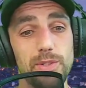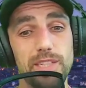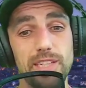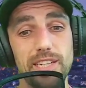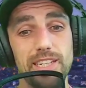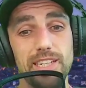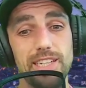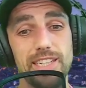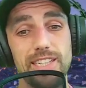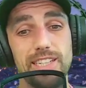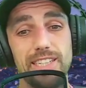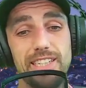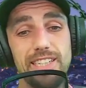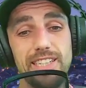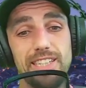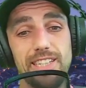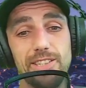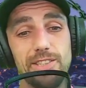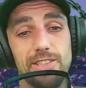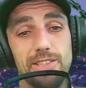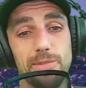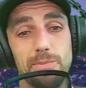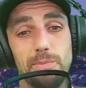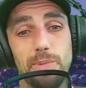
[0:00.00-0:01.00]
uh, he
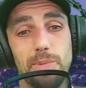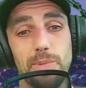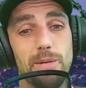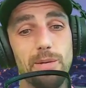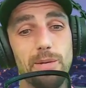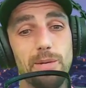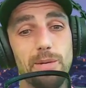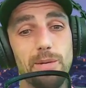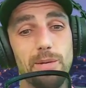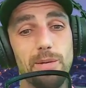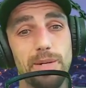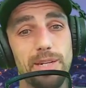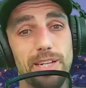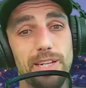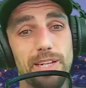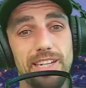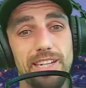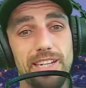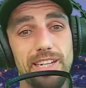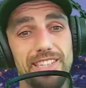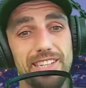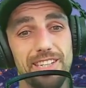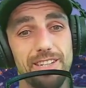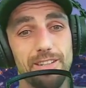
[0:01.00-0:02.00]
doesn't pop up uh,
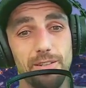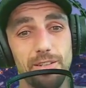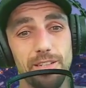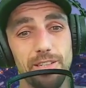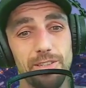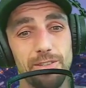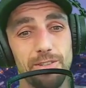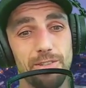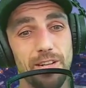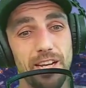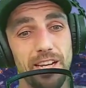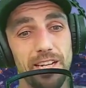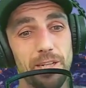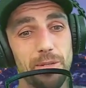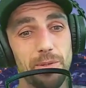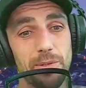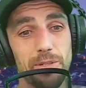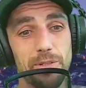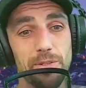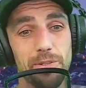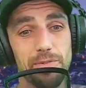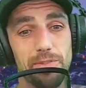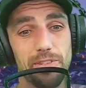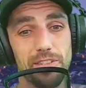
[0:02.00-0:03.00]
there in anyway
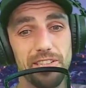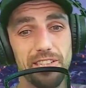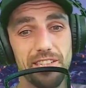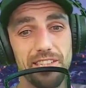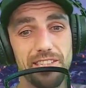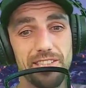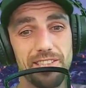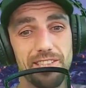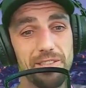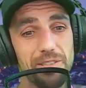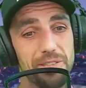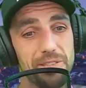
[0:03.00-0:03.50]
over the next two